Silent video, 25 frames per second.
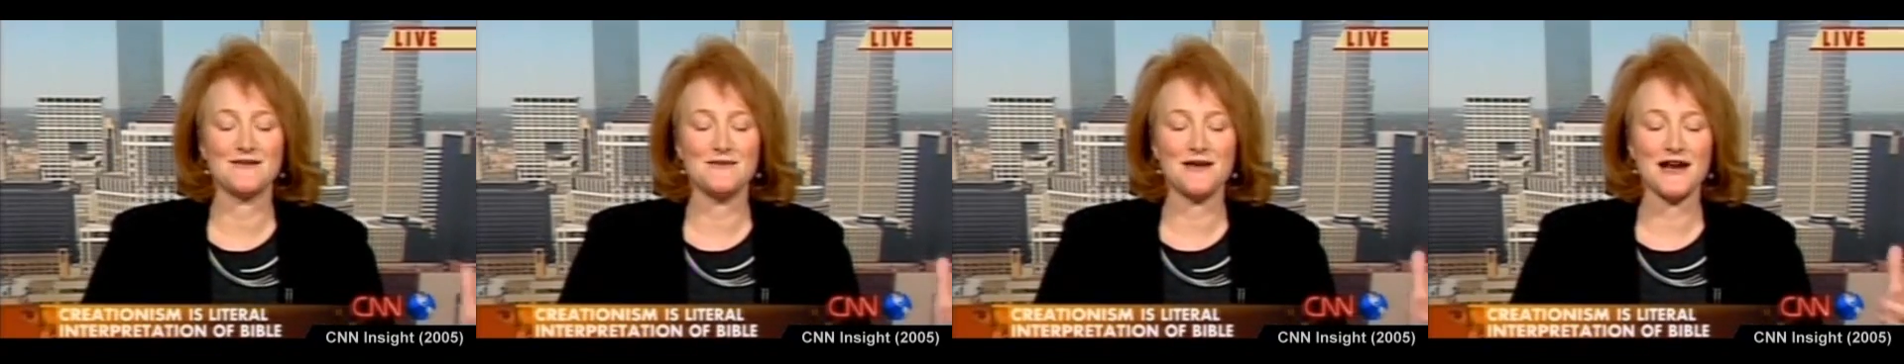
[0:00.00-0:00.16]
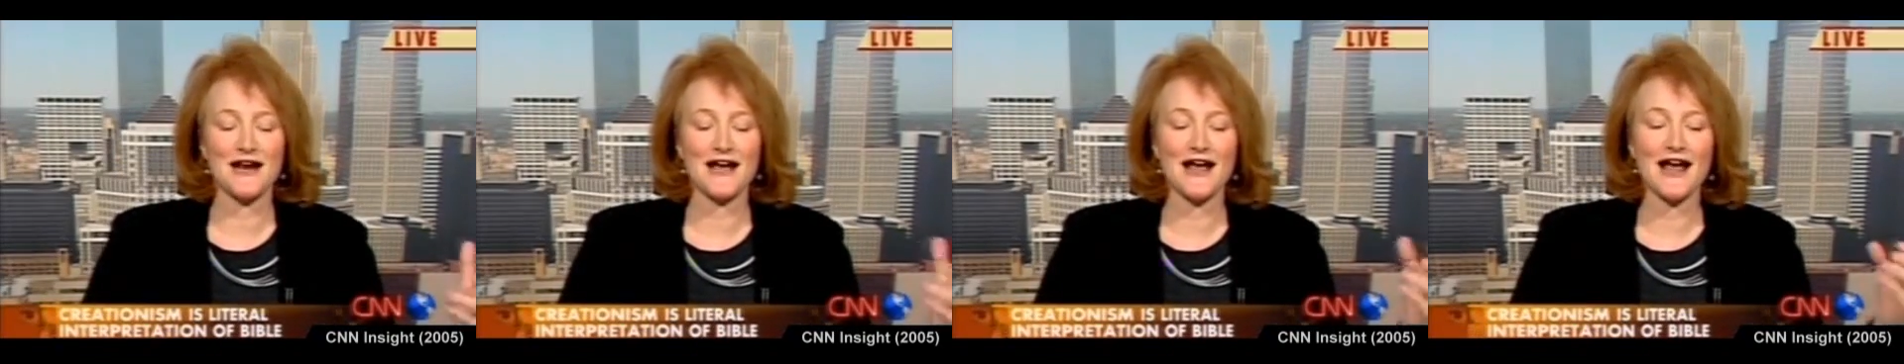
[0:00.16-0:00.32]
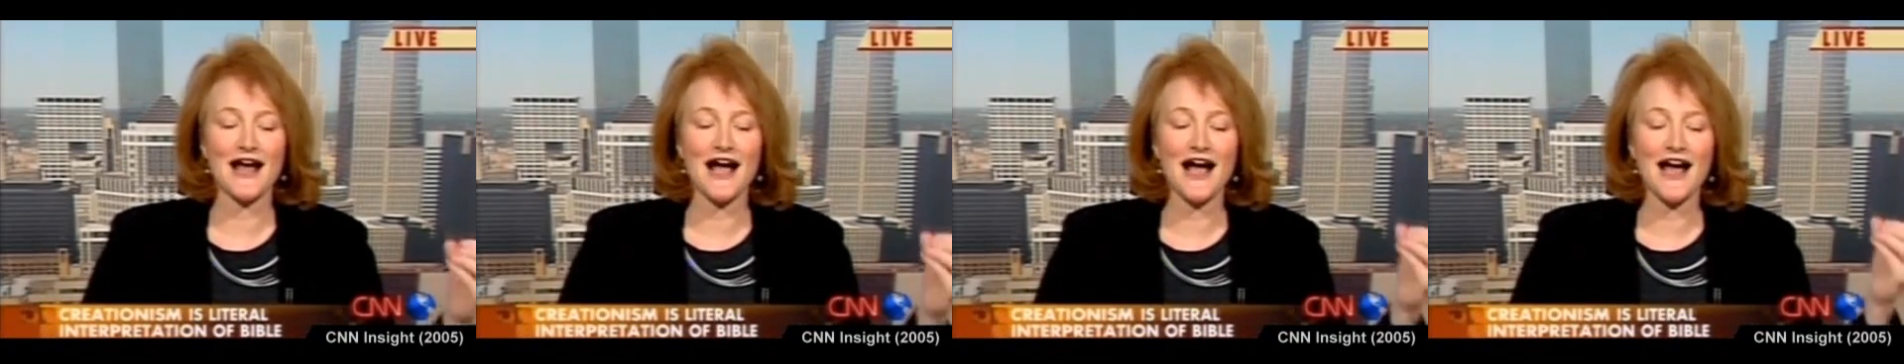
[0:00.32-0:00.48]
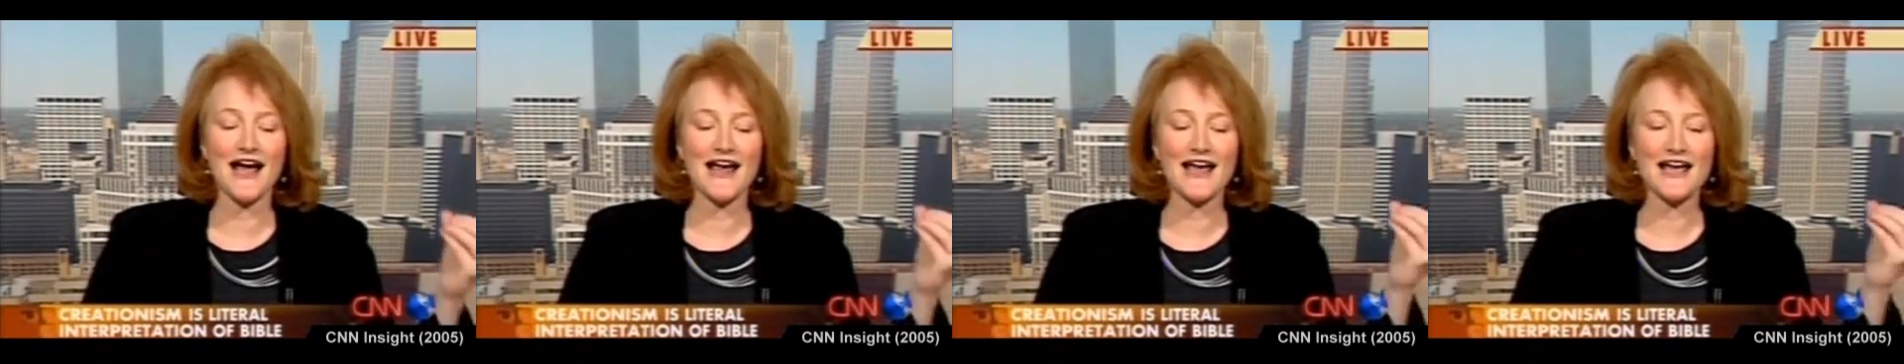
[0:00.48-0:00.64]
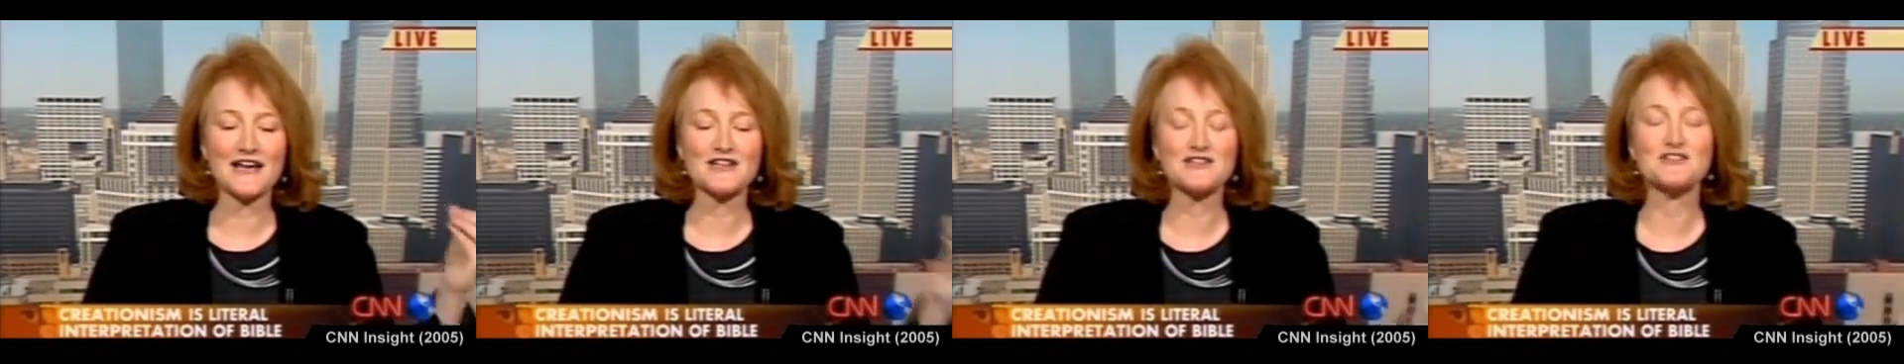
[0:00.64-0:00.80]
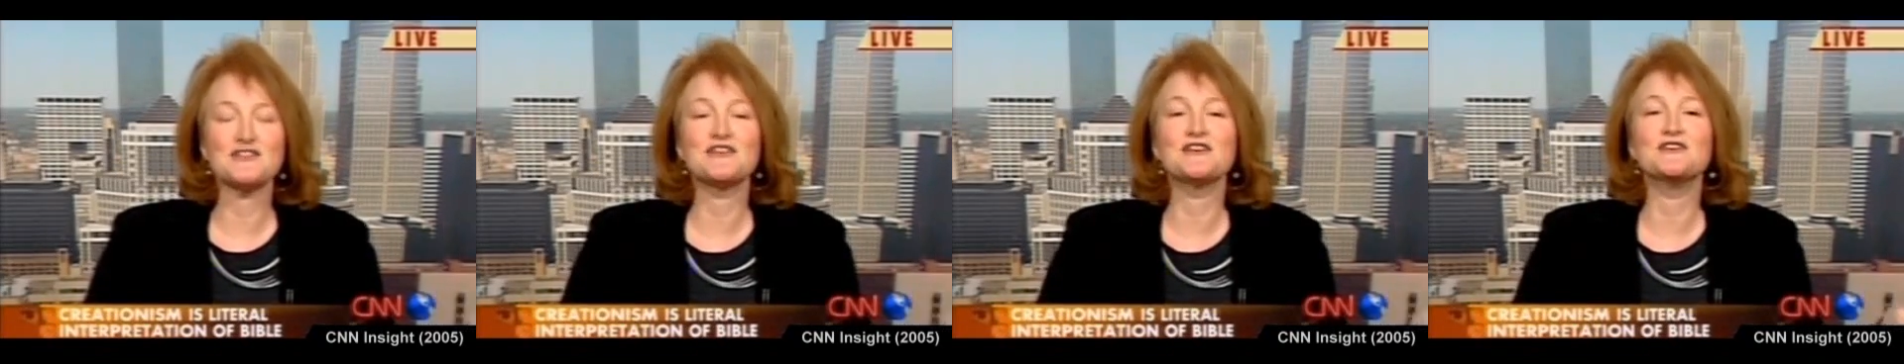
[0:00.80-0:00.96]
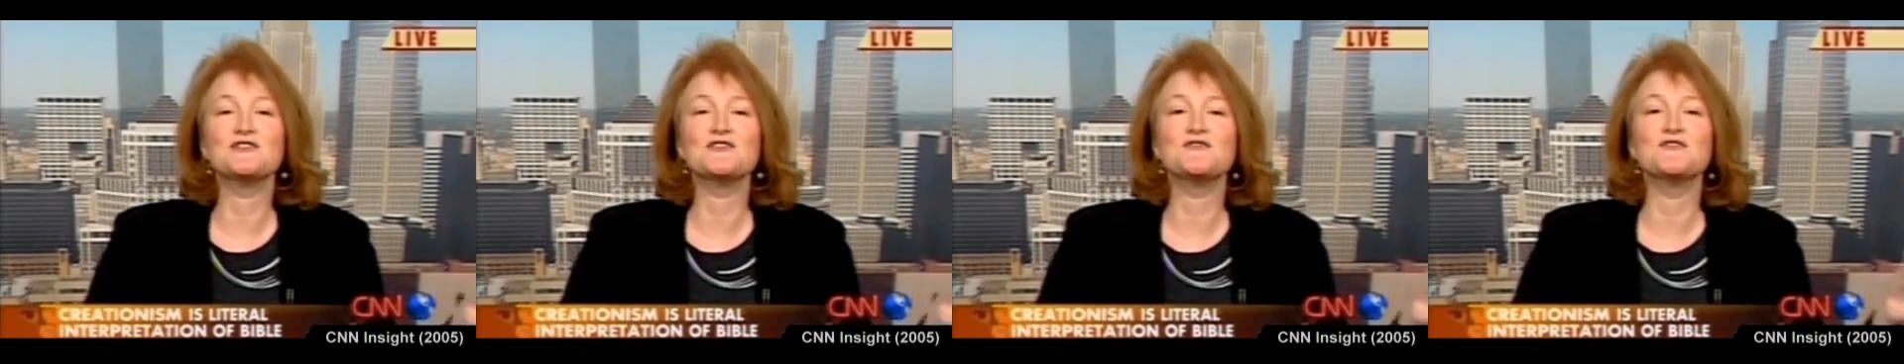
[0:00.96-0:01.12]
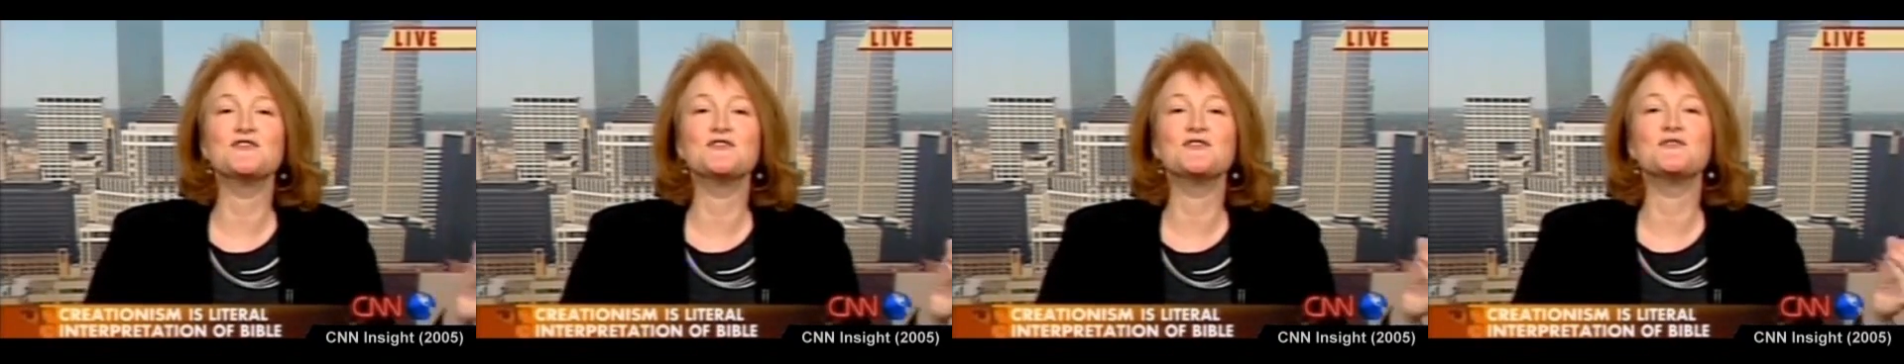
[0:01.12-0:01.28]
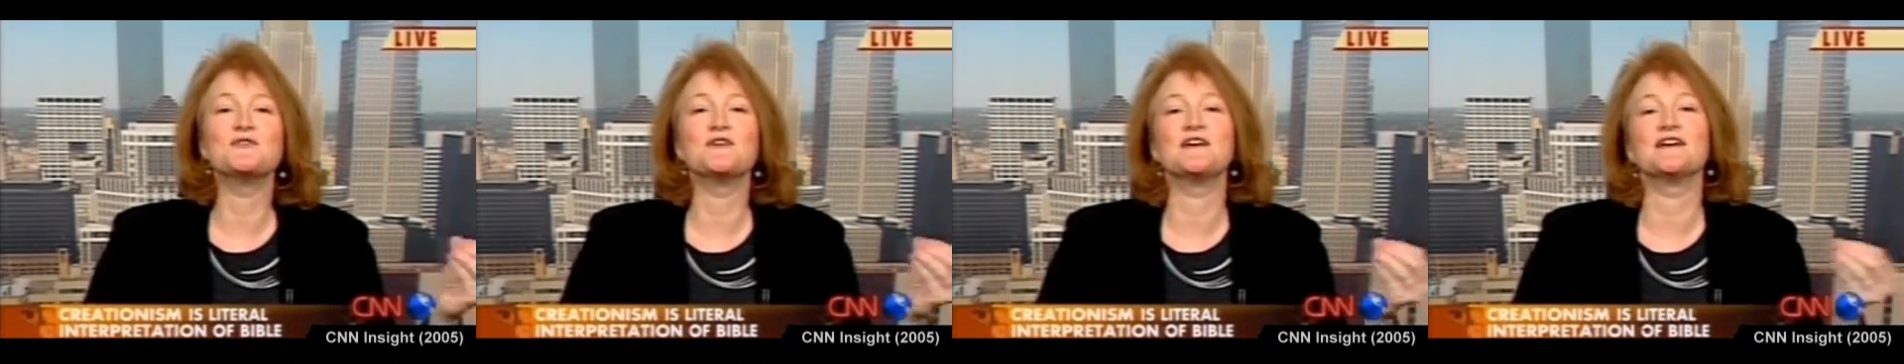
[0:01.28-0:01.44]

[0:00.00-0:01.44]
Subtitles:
I mean, I actually interviewed